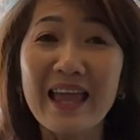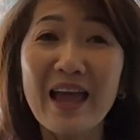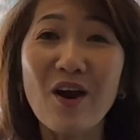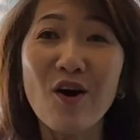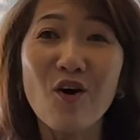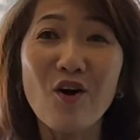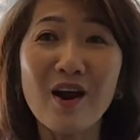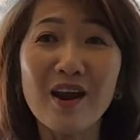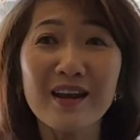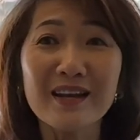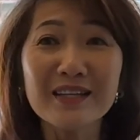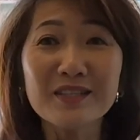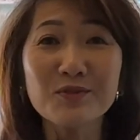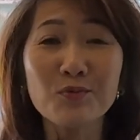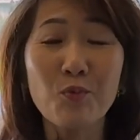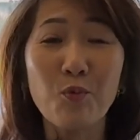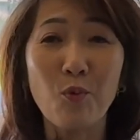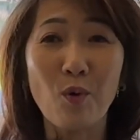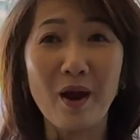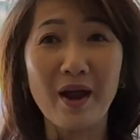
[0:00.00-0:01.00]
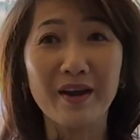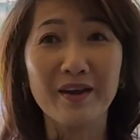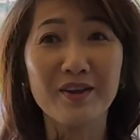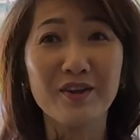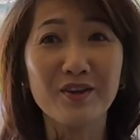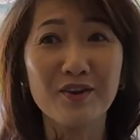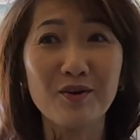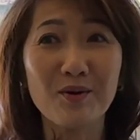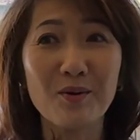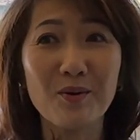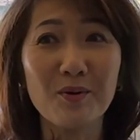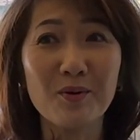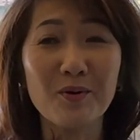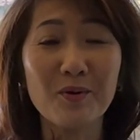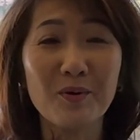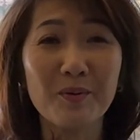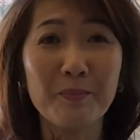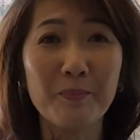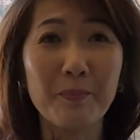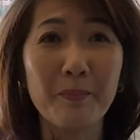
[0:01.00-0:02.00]
Yeah, or at least 1 year
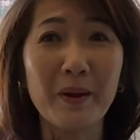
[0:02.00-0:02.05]
old,